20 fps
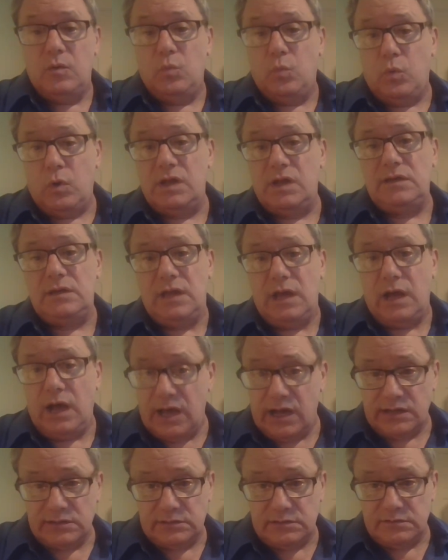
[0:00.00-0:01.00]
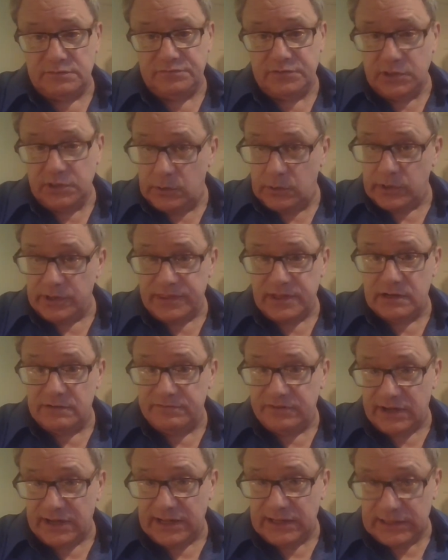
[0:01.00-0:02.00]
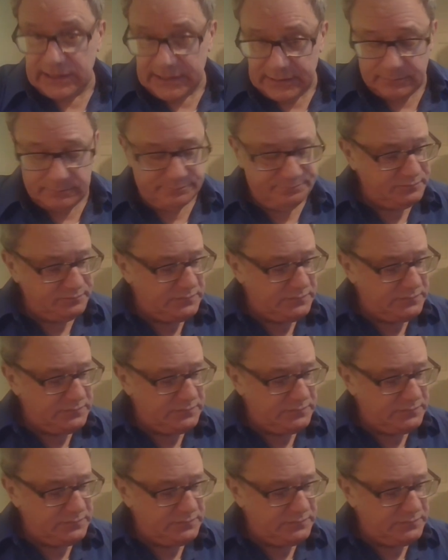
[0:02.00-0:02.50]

1 octave lower than a violin.